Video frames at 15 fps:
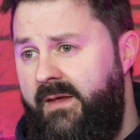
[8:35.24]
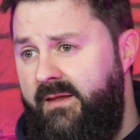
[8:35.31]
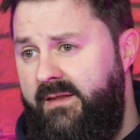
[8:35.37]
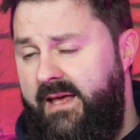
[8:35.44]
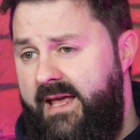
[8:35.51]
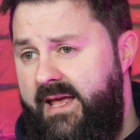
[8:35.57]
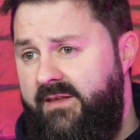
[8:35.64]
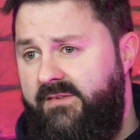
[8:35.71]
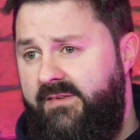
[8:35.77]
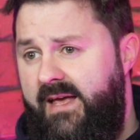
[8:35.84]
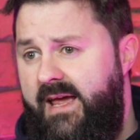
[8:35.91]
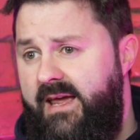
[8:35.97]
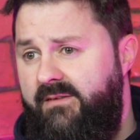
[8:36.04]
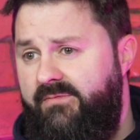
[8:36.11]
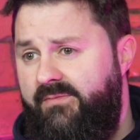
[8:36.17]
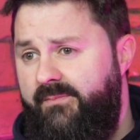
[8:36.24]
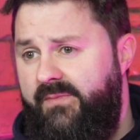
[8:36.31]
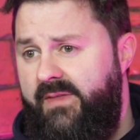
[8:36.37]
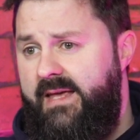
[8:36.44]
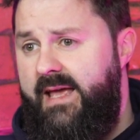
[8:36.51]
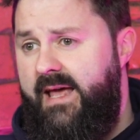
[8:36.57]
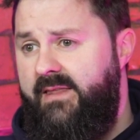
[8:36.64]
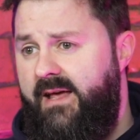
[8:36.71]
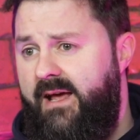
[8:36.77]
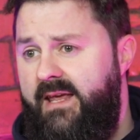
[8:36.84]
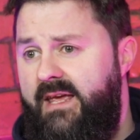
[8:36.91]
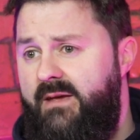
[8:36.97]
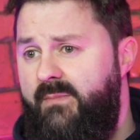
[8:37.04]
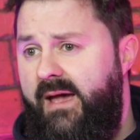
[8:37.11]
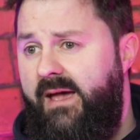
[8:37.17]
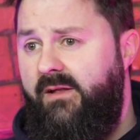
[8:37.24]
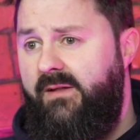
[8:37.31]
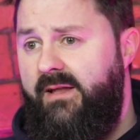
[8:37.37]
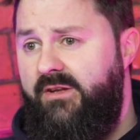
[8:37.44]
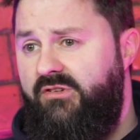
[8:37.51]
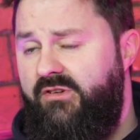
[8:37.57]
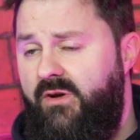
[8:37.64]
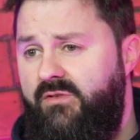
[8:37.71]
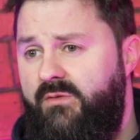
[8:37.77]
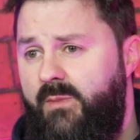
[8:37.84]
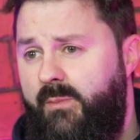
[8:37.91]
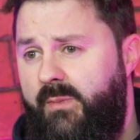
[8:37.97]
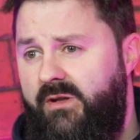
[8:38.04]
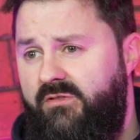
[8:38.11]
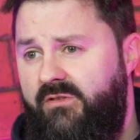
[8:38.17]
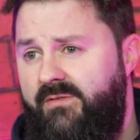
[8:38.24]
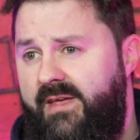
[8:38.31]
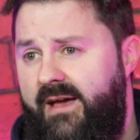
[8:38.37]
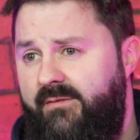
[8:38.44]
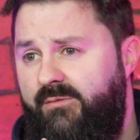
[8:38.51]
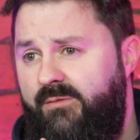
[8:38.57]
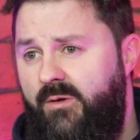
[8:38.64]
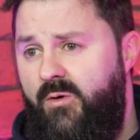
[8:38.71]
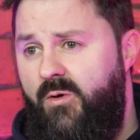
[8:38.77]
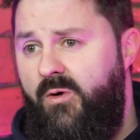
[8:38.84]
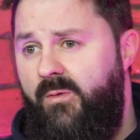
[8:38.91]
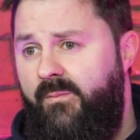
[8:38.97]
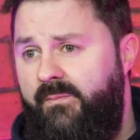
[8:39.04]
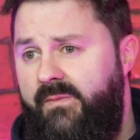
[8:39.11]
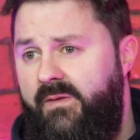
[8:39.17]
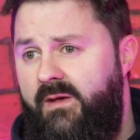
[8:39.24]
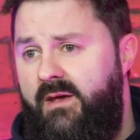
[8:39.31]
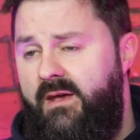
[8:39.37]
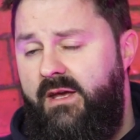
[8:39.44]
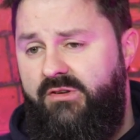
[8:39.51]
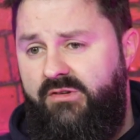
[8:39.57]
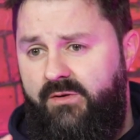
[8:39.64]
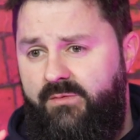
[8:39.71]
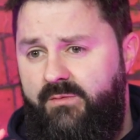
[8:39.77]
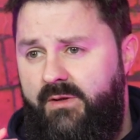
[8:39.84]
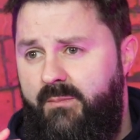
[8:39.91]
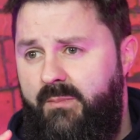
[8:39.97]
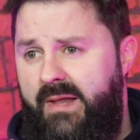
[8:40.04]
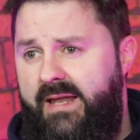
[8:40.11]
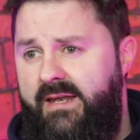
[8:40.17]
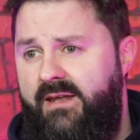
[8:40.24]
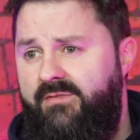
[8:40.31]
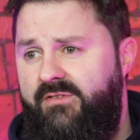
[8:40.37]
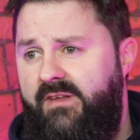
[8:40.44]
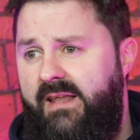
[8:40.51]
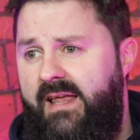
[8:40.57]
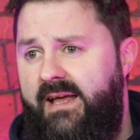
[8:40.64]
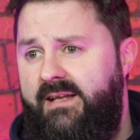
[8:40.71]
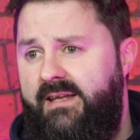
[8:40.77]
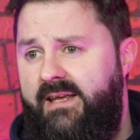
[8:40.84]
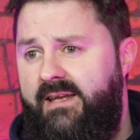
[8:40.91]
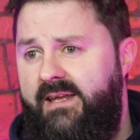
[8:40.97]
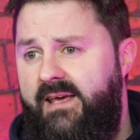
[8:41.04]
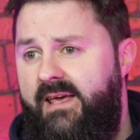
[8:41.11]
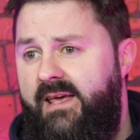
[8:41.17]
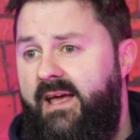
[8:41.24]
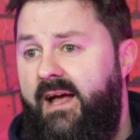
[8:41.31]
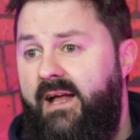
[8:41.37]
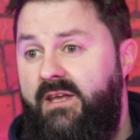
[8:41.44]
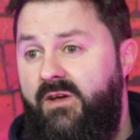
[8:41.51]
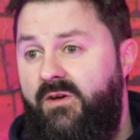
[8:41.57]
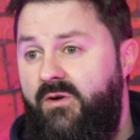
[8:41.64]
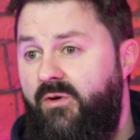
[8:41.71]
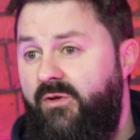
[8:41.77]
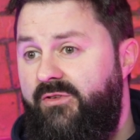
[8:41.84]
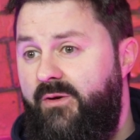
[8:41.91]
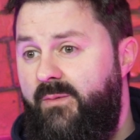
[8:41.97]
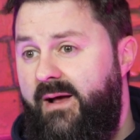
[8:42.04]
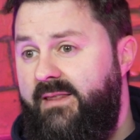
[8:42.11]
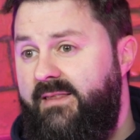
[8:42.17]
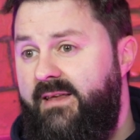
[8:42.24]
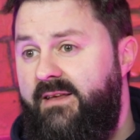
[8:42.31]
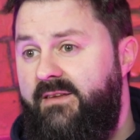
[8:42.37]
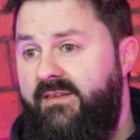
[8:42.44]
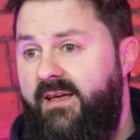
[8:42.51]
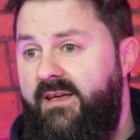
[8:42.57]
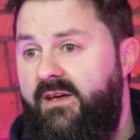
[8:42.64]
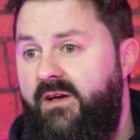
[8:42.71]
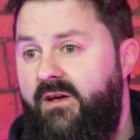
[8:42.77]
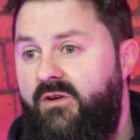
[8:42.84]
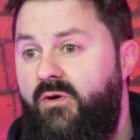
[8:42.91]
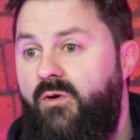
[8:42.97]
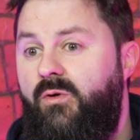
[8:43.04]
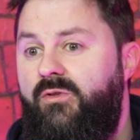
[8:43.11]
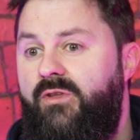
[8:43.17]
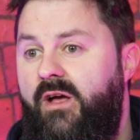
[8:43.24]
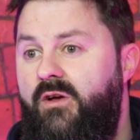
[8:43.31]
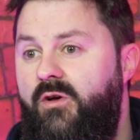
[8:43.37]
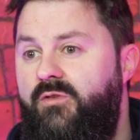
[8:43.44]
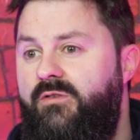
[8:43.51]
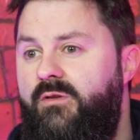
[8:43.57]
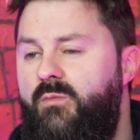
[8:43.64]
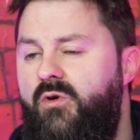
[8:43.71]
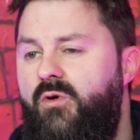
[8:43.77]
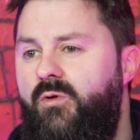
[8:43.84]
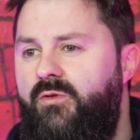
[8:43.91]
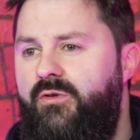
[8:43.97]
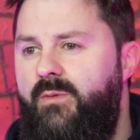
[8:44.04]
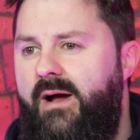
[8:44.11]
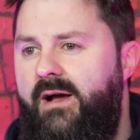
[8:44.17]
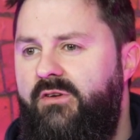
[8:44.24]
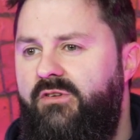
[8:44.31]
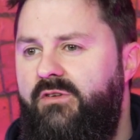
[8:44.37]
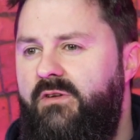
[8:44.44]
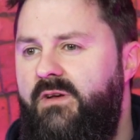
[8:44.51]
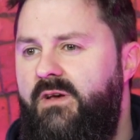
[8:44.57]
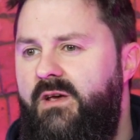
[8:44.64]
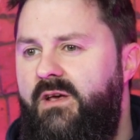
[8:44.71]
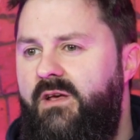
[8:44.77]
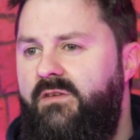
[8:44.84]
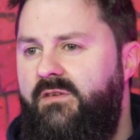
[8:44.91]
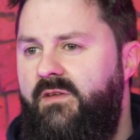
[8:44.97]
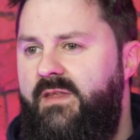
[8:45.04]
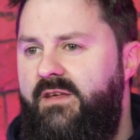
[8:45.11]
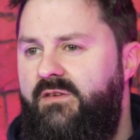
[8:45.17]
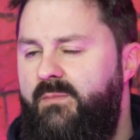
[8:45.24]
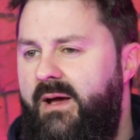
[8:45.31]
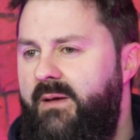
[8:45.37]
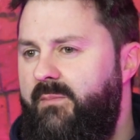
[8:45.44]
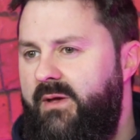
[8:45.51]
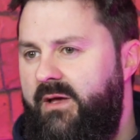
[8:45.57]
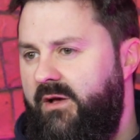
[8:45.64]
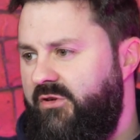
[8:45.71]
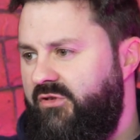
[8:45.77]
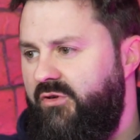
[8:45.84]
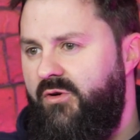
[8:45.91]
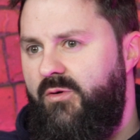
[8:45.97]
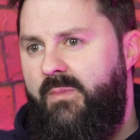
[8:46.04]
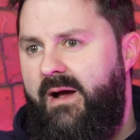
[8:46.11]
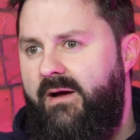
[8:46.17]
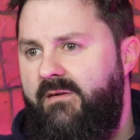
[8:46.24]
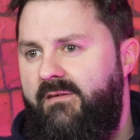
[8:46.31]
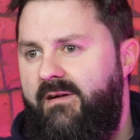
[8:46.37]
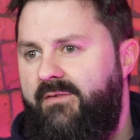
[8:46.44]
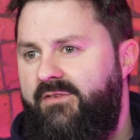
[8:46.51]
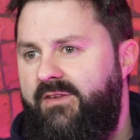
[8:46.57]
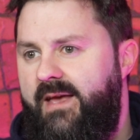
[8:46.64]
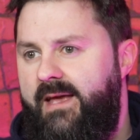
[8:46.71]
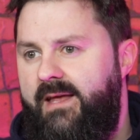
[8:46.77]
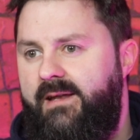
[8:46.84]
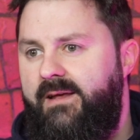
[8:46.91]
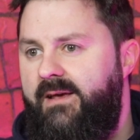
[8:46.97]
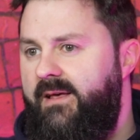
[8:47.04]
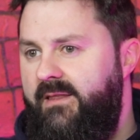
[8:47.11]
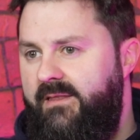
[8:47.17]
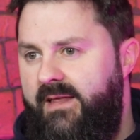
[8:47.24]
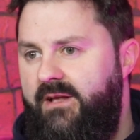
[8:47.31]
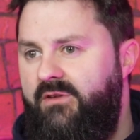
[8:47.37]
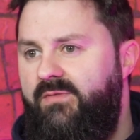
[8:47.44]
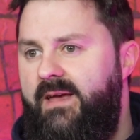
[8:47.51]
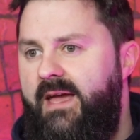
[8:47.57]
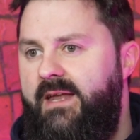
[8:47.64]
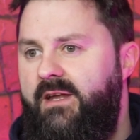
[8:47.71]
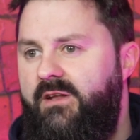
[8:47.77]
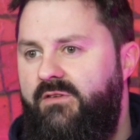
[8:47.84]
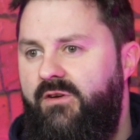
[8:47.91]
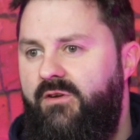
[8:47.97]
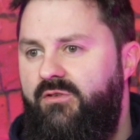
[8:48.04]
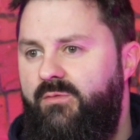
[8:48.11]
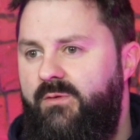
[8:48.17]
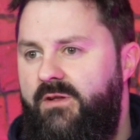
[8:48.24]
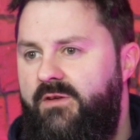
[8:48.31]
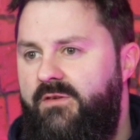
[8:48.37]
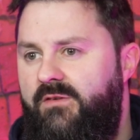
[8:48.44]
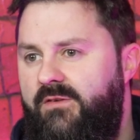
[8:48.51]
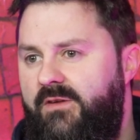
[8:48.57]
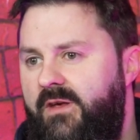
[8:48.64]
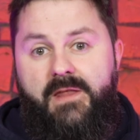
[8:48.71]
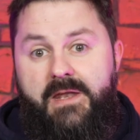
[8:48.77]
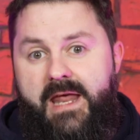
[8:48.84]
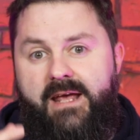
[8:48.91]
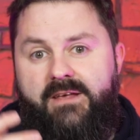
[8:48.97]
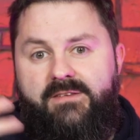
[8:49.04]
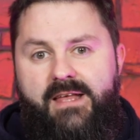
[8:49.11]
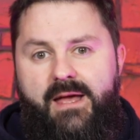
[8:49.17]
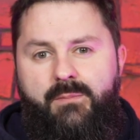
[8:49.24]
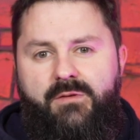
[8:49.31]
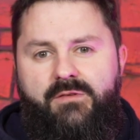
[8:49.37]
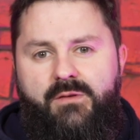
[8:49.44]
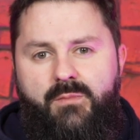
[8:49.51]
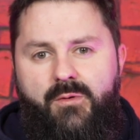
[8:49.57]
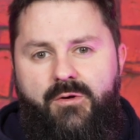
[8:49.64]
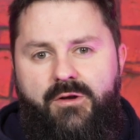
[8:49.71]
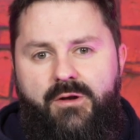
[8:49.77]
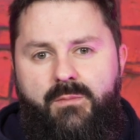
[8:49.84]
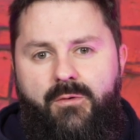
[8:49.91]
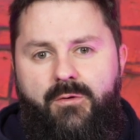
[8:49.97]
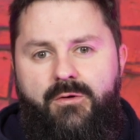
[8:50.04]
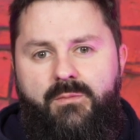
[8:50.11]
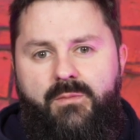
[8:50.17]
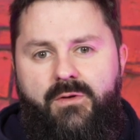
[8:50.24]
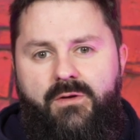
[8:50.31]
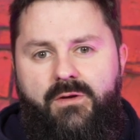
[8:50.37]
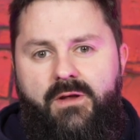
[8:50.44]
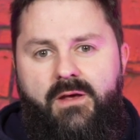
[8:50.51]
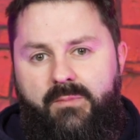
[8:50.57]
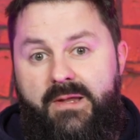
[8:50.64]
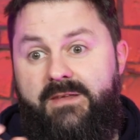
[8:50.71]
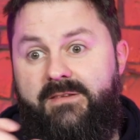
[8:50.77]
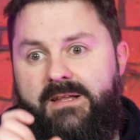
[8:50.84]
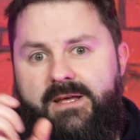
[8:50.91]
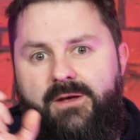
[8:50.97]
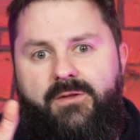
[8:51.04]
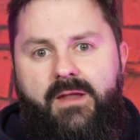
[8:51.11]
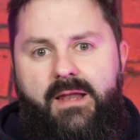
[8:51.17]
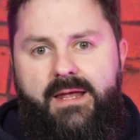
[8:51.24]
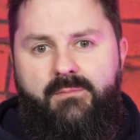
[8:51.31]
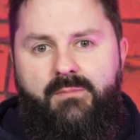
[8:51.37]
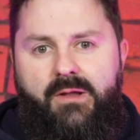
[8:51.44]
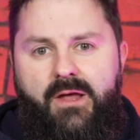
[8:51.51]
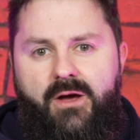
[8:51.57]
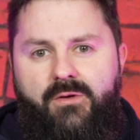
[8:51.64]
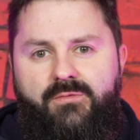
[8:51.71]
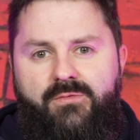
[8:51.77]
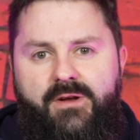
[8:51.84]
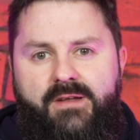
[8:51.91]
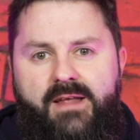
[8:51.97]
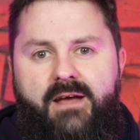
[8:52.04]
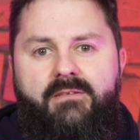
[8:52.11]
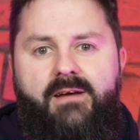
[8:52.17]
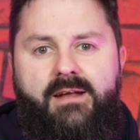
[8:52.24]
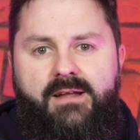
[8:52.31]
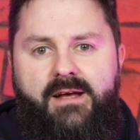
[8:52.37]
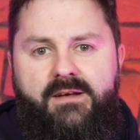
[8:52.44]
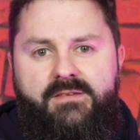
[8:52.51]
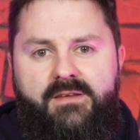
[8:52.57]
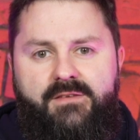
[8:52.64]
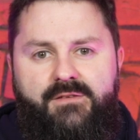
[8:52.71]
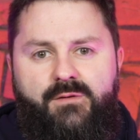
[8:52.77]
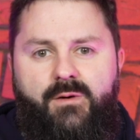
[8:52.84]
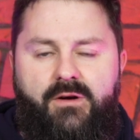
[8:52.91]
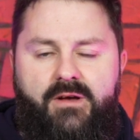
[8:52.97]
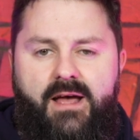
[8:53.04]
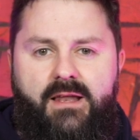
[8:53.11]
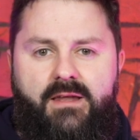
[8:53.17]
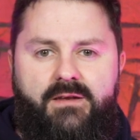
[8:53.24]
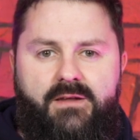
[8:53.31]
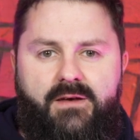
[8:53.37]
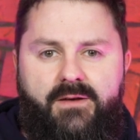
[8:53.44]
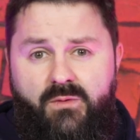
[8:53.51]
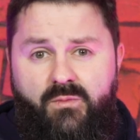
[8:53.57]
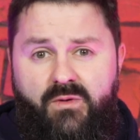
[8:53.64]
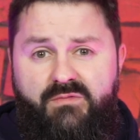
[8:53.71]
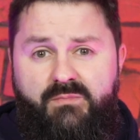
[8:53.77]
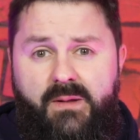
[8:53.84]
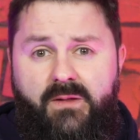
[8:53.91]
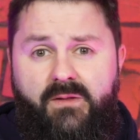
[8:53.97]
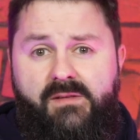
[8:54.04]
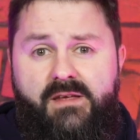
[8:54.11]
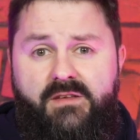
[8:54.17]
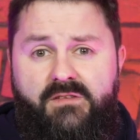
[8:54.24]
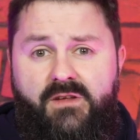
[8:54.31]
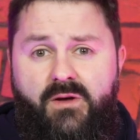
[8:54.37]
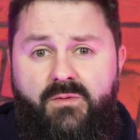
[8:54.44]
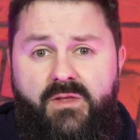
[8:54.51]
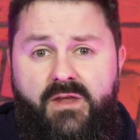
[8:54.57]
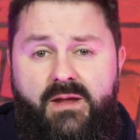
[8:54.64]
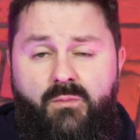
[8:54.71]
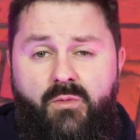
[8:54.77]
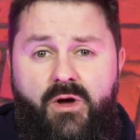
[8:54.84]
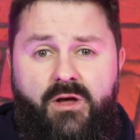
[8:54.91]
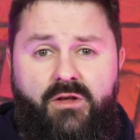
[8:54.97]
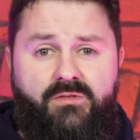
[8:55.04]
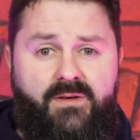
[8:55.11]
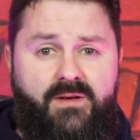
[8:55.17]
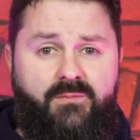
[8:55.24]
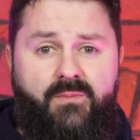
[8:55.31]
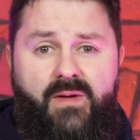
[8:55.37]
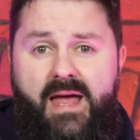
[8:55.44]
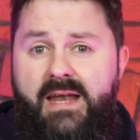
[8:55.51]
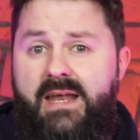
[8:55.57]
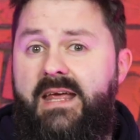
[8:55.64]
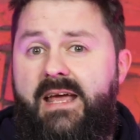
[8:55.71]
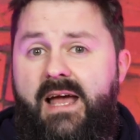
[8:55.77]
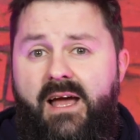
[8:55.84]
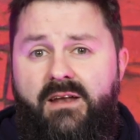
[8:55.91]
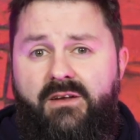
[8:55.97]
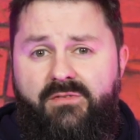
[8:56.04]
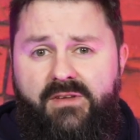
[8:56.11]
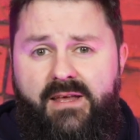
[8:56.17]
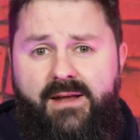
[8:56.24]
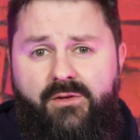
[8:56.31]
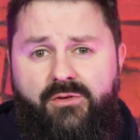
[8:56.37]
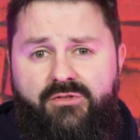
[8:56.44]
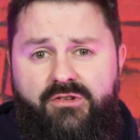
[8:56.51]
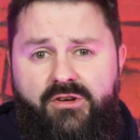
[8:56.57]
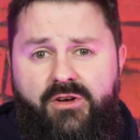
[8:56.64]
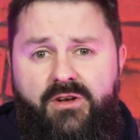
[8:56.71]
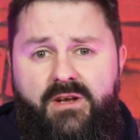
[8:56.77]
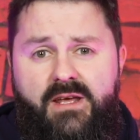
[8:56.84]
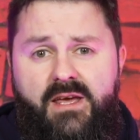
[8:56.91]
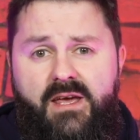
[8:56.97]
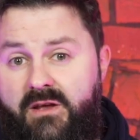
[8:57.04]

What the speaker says: They hit save, they get that email, it shows them a picture of their floor, it shows them the blend they've selected, and you can also add things like a custom call to action. So this might be a short paragraph saying, thanks for getting in touch with us. The next step is to book an appointment. Please click on the link below for direct access to our calendar. We've built this so that it works for any kind of sales journey.